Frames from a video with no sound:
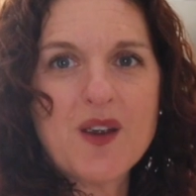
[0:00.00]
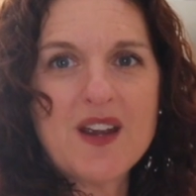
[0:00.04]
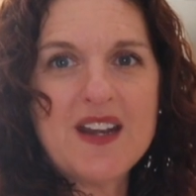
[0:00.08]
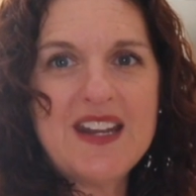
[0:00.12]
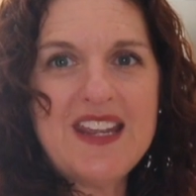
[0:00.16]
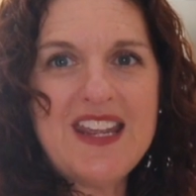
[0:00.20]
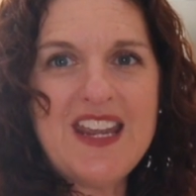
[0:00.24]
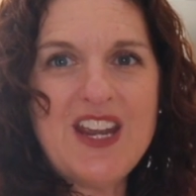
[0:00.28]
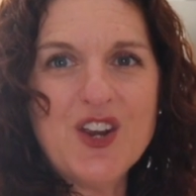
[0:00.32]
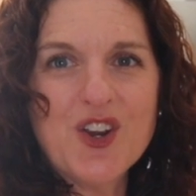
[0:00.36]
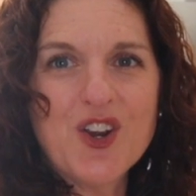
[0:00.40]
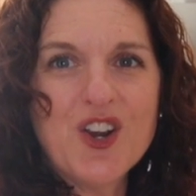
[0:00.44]
right
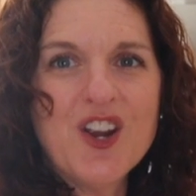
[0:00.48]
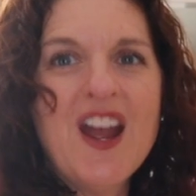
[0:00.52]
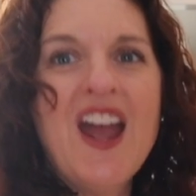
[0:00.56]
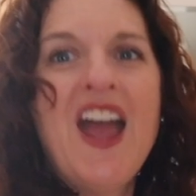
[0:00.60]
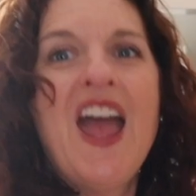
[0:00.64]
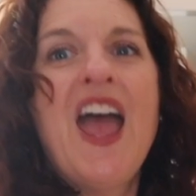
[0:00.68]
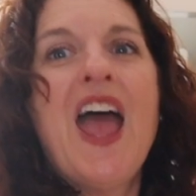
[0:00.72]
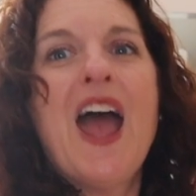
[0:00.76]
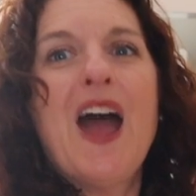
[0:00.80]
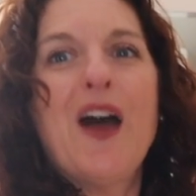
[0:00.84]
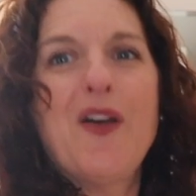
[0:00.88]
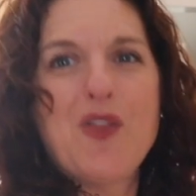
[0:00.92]
here,
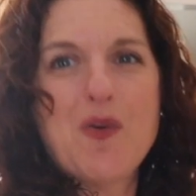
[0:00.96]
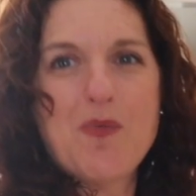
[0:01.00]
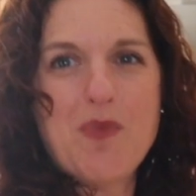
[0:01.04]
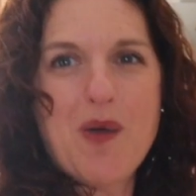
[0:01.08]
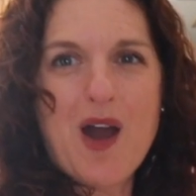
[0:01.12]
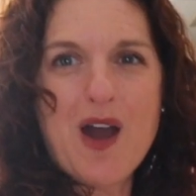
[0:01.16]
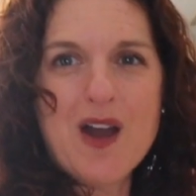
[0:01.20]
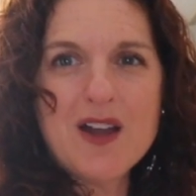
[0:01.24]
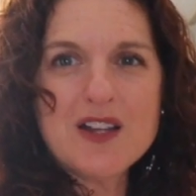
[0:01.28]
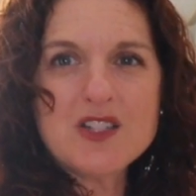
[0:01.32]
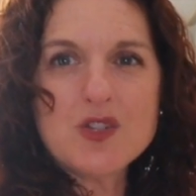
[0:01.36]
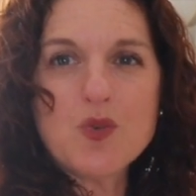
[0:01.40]
and the
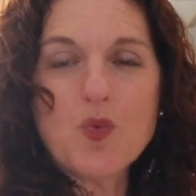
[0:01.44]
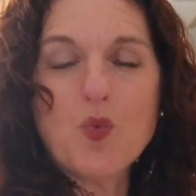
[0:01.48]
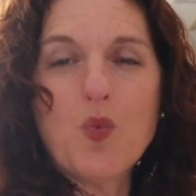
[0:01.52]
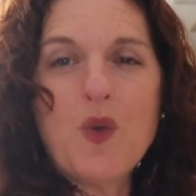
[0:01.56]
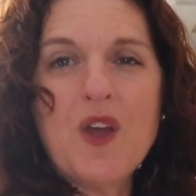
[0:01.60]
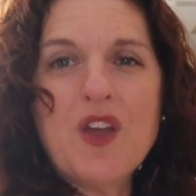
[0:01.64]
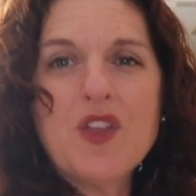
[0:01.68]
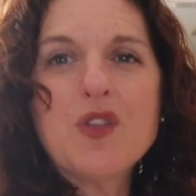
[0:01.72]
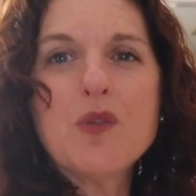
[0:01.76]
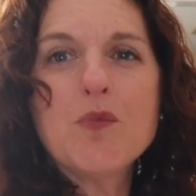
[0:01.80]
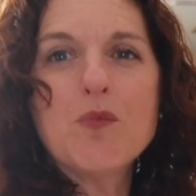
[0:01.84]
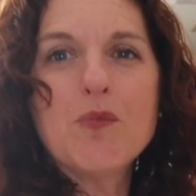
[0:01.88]
box
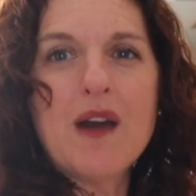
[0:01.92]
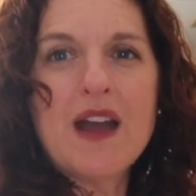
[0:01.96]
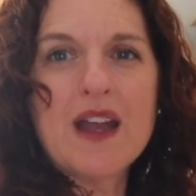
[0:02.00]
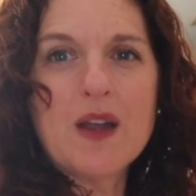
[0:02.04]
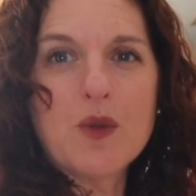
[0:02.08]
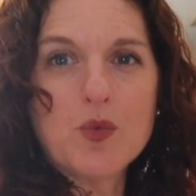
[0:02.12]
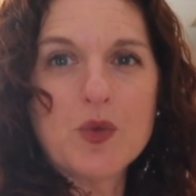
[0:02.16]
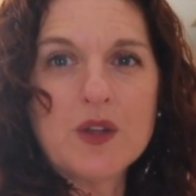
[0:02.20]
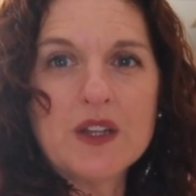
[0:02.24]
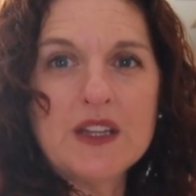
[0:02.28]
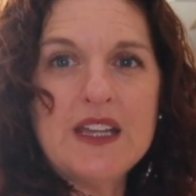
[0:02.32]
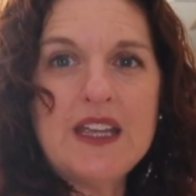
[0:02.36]
with my
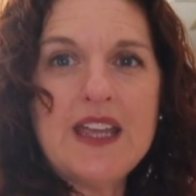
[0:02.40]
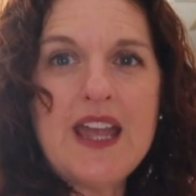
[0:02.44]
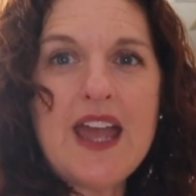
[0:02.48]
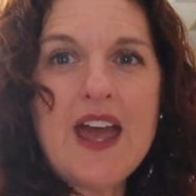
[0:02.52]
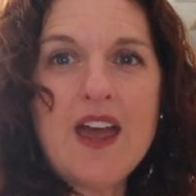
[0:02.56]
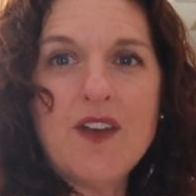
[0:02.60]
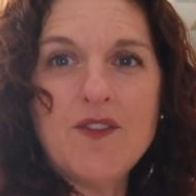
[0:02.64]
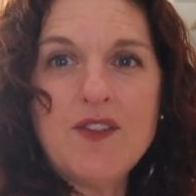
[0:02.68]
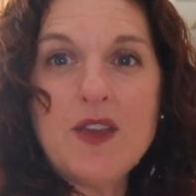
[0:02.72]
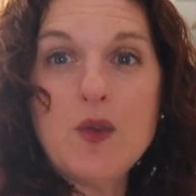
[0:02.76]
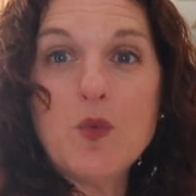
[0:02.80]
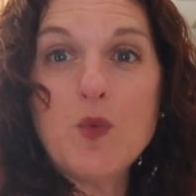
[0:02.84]
really
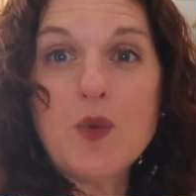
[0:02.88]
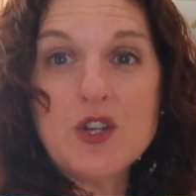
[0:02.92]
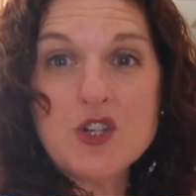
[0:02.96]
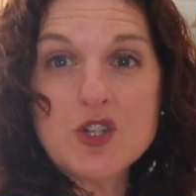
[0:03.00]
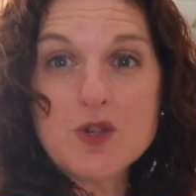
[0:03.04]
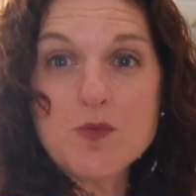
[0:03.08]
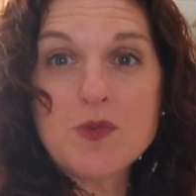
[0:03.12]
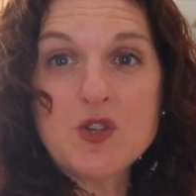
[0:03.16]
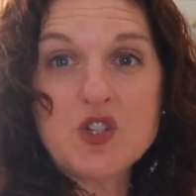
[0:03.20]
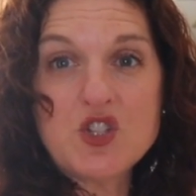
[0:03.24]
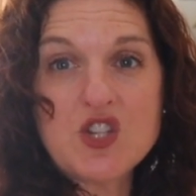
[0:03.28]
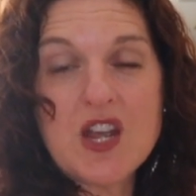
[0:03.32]
heavy
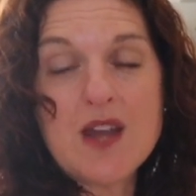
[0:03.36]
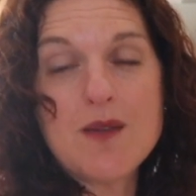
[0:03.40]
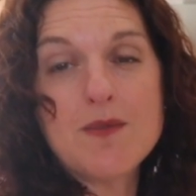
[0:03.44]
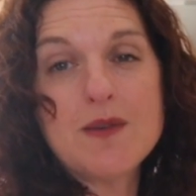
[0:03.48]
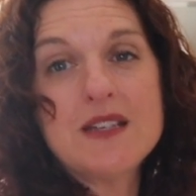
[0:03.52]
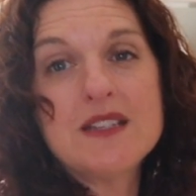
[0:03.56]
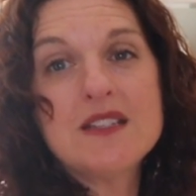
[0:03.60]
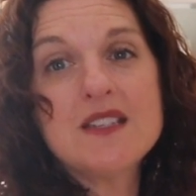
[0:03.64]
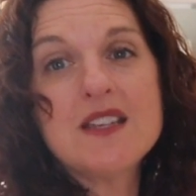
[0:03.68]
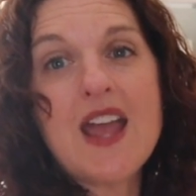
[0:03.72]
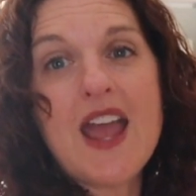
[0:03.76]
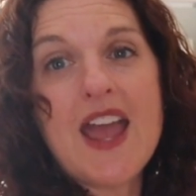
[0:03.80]
winter
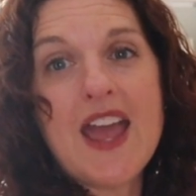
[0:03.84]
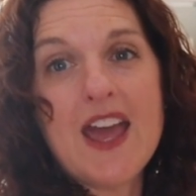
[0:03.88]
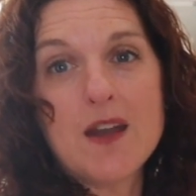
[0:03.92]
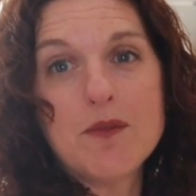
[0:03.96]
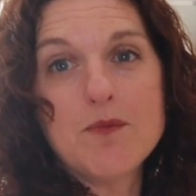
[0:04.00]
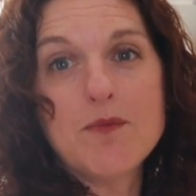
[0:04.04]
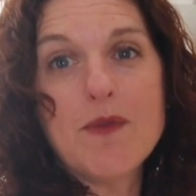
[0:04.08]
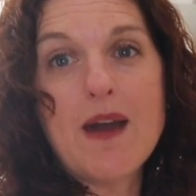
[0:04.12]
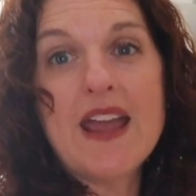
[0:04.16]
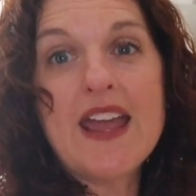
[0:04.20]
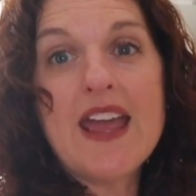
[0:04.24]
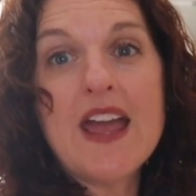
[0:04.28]
pajamas
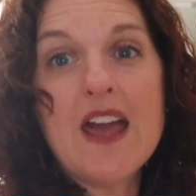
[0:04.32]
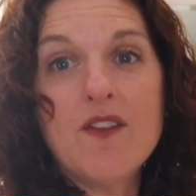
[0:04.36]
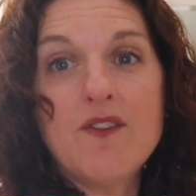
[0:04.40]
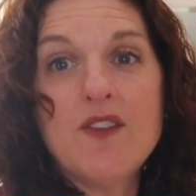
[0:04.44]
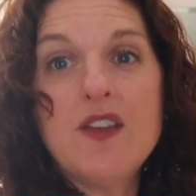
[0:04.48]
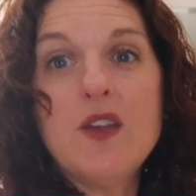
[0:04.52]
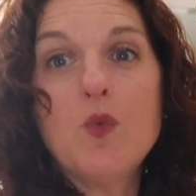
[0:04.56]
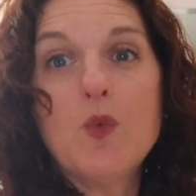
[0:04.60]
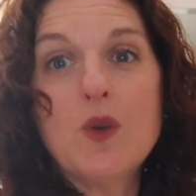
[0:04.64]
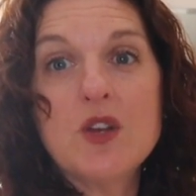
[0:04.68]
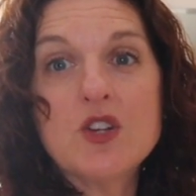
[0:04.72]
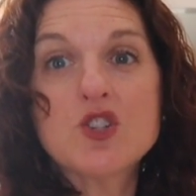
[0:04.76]
and my
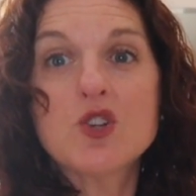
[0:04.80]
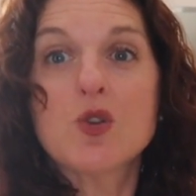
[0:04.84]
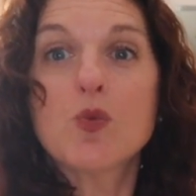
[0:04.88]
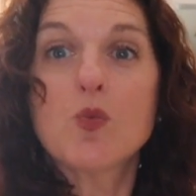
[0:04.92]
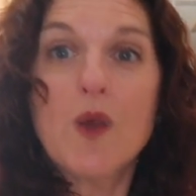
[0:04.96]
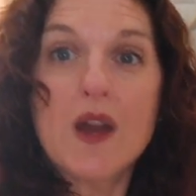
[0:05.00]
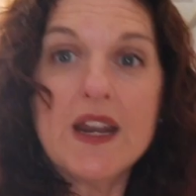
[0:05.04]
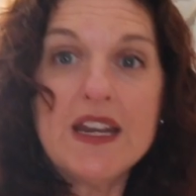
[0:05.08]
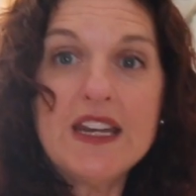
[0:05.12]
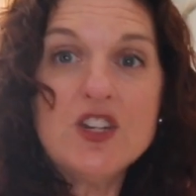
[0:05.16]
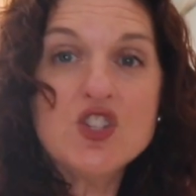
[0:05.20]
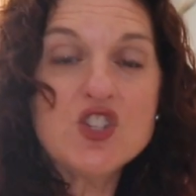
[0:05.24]
heavy winter
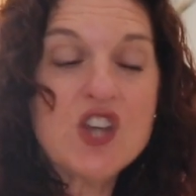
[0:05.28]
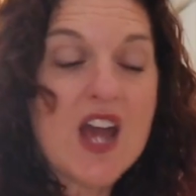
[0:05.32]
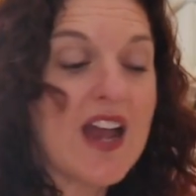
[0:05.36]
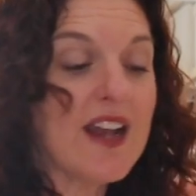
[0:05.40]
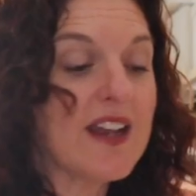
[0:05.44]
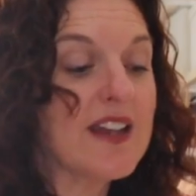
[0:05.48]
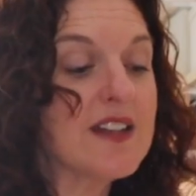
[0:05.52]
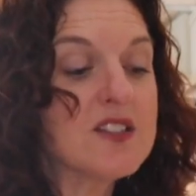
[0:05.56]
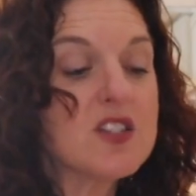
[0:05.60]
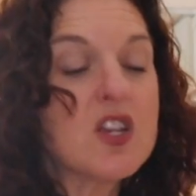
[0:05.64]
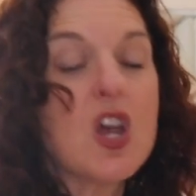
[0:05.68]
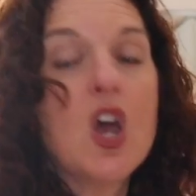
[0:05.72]
running
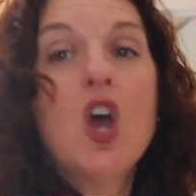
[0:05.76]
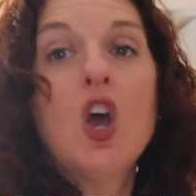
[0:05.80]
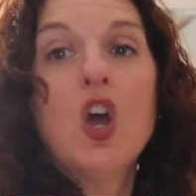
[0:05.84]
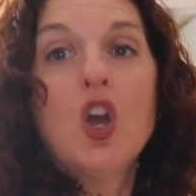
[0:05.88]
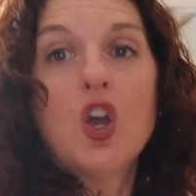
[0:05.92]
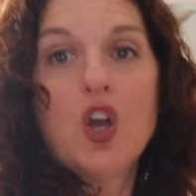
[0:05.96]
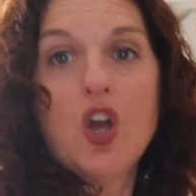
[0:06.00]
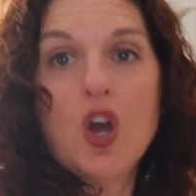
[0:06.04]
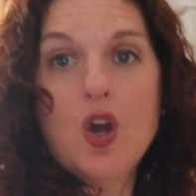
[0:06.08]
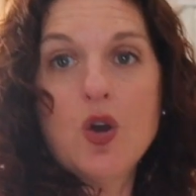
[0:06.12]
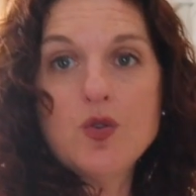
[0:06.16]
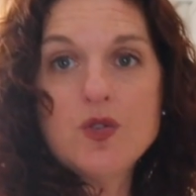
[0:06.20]
jackets
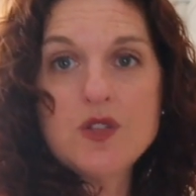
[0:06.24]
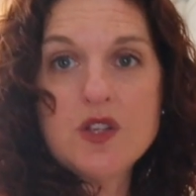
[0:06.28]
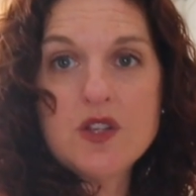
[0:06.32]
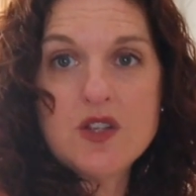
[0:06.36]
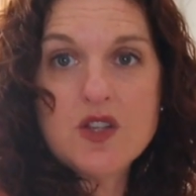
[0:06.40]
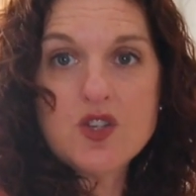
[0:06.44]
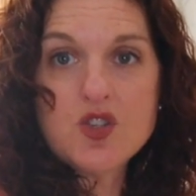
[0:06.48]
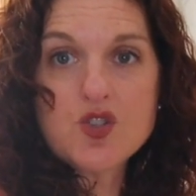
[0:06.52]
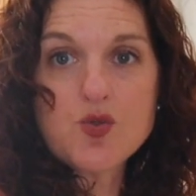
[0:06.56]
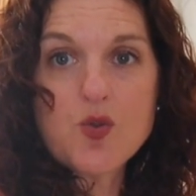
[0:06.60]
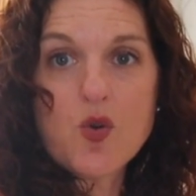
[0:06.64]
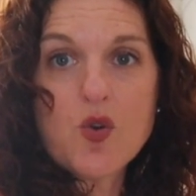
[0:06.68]
goes in
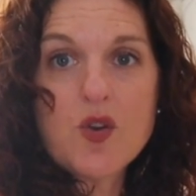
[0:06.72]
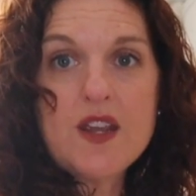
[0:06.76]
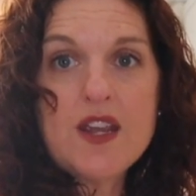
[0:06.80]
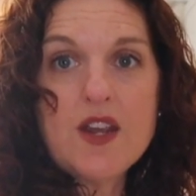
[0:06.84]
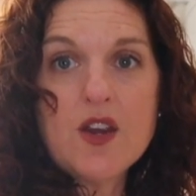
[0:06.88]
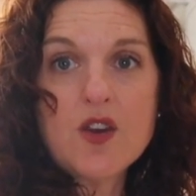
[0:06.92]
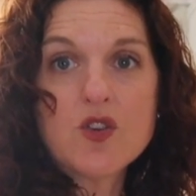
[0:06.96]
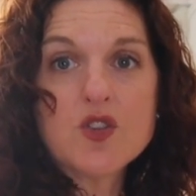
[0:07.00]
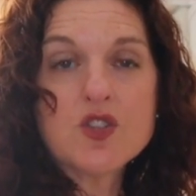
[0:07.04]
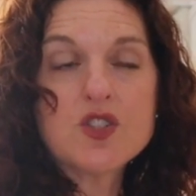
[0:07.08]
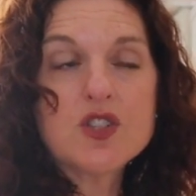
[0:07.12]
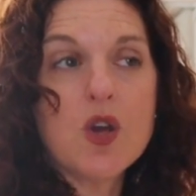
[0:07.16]
this drawer here.